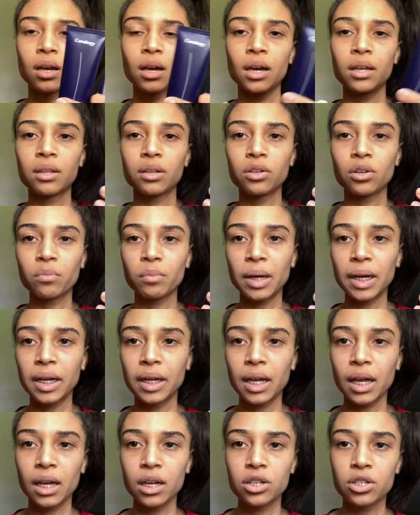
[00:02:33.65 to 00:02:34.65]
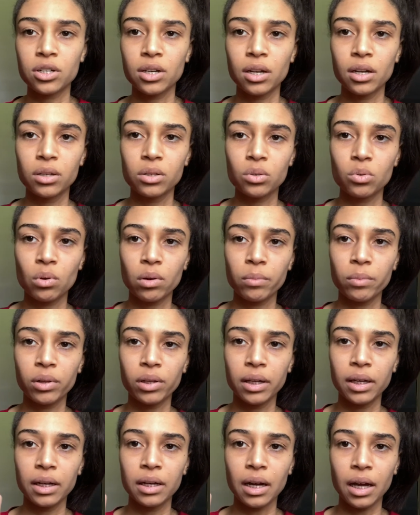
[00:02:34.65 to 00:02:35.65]
and then your medication is
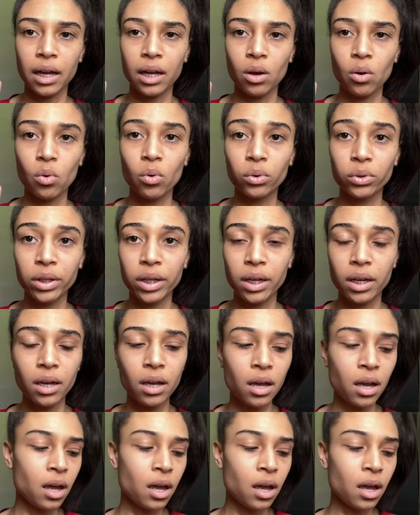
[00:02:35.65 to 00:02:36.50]
normally night only.